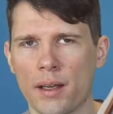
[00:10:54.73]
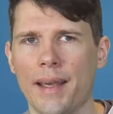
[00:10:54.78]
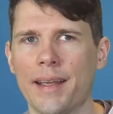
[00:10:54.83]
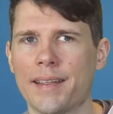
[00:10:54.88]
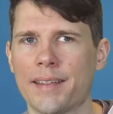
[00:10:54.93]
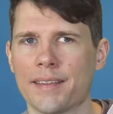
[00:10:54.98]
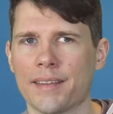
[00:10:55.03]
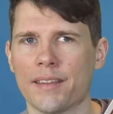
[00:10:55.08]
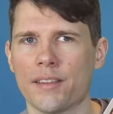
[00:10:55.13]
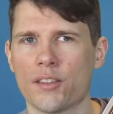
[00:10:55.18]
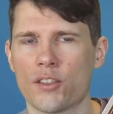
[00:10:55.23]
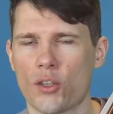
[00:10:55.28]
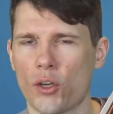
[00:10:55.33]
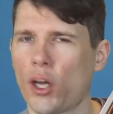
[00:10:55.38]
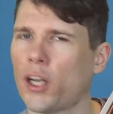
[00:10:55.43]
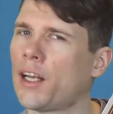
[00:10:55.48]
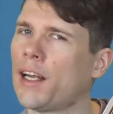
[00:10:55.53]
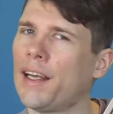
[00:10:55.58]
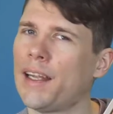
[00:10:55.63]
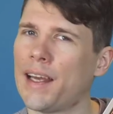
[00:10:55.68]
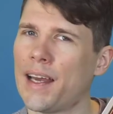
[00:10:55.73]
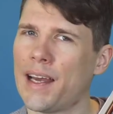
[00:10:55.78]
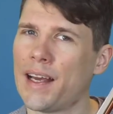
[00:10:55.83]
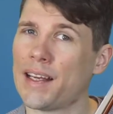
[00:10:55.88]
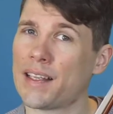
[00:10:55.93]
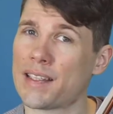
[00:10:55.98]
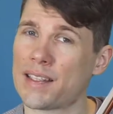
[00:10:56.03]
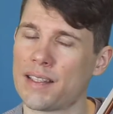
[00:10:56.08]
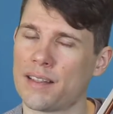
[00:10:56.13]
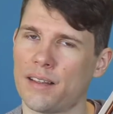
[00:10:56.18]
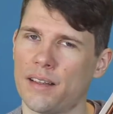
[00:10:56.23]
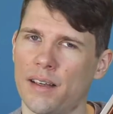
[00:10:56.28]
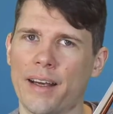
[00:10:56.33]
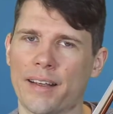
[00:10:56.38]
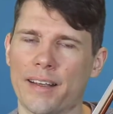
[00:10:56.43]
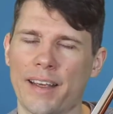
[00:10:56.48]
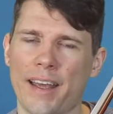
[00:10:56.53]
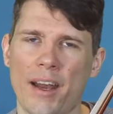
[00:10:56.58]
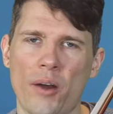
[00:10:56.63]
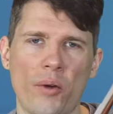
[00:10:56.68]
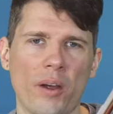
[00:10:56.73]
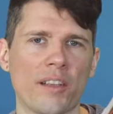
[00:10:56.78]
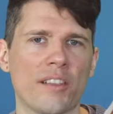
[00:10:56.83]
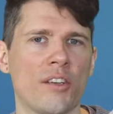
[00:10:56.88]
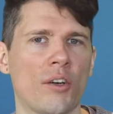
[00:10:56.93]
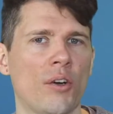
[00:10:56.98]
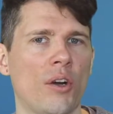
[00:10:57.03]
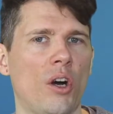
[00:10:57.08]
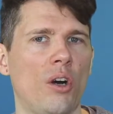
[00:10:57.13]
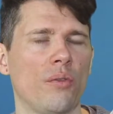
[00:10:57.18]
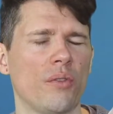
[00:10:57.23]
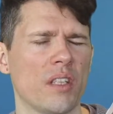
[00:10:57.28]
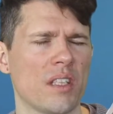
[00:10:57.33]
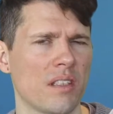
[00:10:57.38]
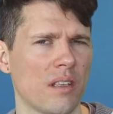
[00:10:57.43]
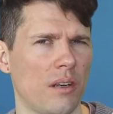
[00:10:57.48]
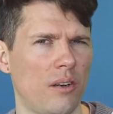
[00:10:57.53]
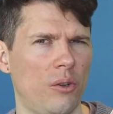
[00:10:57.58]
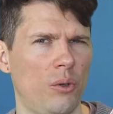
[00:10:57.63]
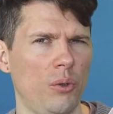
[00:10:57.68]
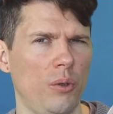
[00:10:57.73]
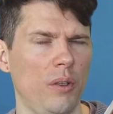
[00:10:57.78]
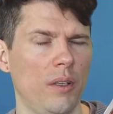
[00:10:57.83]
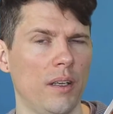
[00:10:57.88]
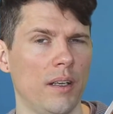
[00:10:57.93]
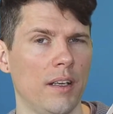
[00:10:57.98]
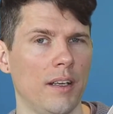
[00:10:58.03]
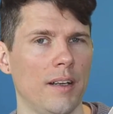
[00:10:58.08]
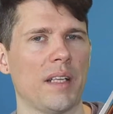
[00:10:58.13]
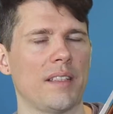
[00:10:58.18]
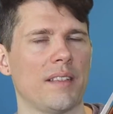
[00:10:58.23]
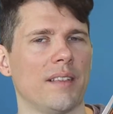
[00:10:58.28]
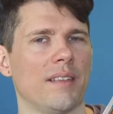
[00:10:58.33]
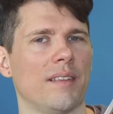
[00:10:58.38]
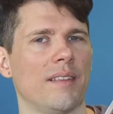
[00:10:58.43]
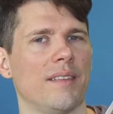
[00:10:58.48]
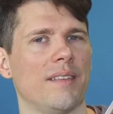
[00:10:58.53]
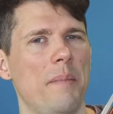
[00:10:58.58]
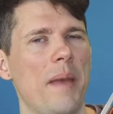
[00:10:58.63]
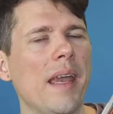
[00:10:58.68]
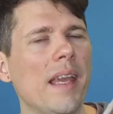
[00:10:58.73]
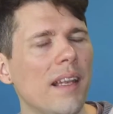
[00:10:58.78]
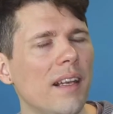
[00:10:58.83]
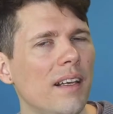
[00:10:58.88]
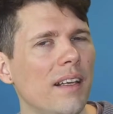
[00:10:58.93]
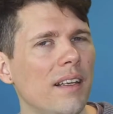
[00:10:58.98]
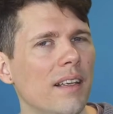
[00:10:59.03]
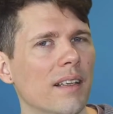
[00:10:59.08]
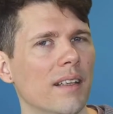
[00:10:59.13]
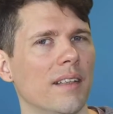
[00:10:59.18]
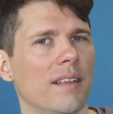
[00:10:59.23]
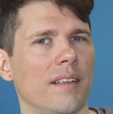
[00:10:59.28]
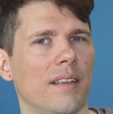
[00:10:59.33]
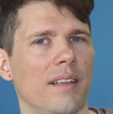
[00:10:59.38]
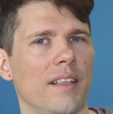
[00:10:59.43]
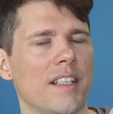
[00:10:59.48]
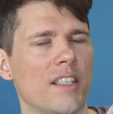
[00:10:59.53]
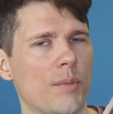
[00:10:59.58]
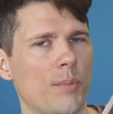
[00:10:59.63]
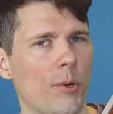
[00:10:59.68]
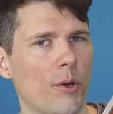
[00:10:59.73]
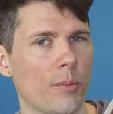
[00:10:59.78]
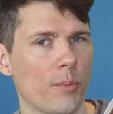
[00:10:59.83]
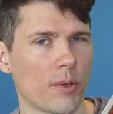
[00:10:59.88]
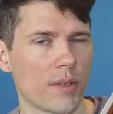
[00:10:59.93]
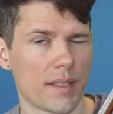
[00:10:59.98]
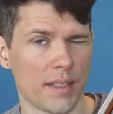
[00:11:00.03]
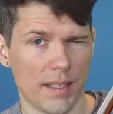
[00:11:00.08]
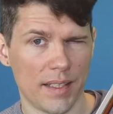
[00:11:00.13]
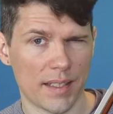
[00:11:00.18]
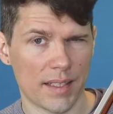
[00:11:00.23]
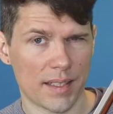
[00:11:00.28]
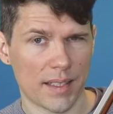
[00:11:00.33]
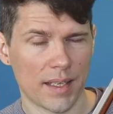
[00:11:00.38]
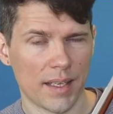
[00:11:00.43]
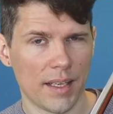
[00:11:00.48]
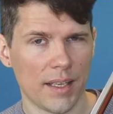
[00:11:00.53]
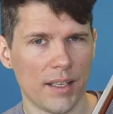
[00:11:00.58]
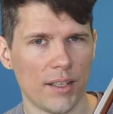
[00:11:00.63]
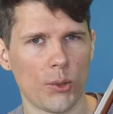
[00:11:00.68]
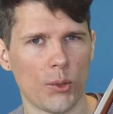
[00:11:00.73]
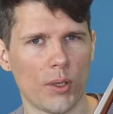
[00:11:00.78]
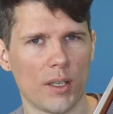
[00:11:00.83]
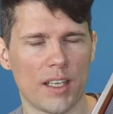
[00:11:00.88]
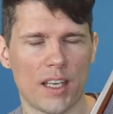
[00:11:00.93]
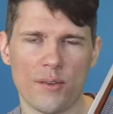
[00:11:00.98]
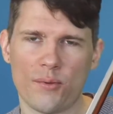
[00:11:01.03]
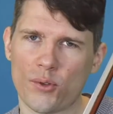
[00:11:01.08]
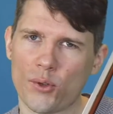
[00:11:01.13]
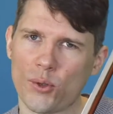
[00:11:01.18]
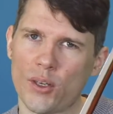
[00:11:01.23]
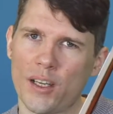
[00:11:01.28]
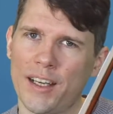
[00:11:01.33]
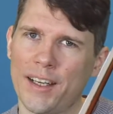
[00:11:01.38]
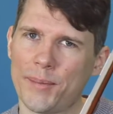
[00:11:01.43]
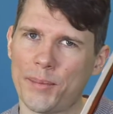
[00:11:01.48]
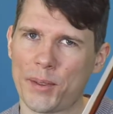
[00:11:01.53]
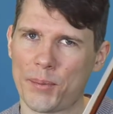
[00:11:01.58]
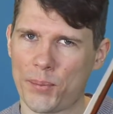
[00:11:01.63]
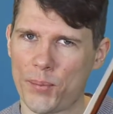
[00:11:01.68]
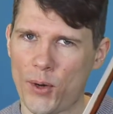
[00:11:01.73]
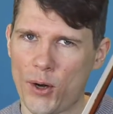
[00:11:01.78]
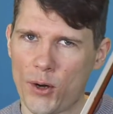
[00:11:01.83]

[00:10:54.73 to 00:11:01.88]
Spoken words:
It certainly has a character of its own, but mainly its purpose is to give you a little bit